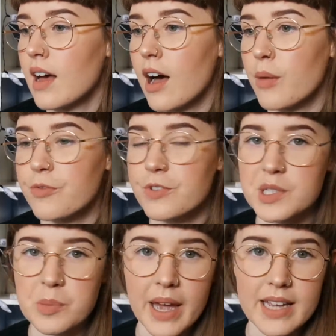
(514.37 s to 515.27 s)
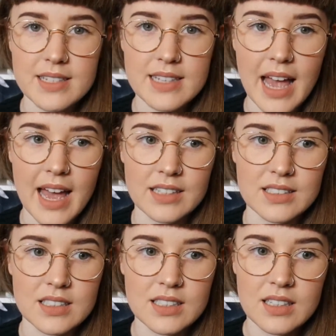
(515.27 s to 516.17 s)
for space,
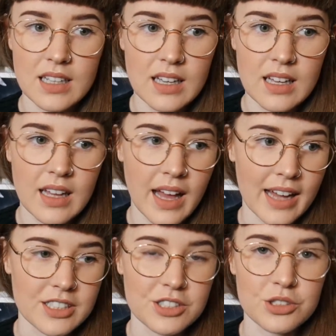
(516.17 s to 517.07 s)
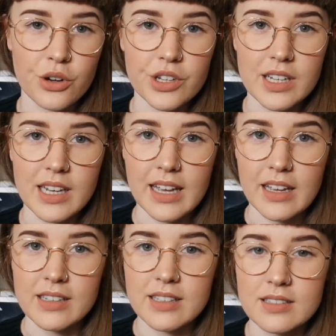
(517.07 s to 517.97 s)
and I just don't
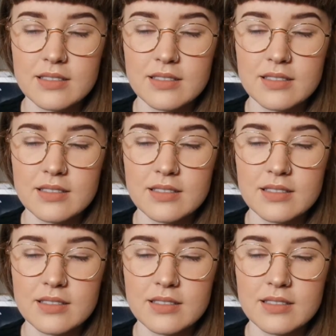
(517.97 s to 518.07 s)
need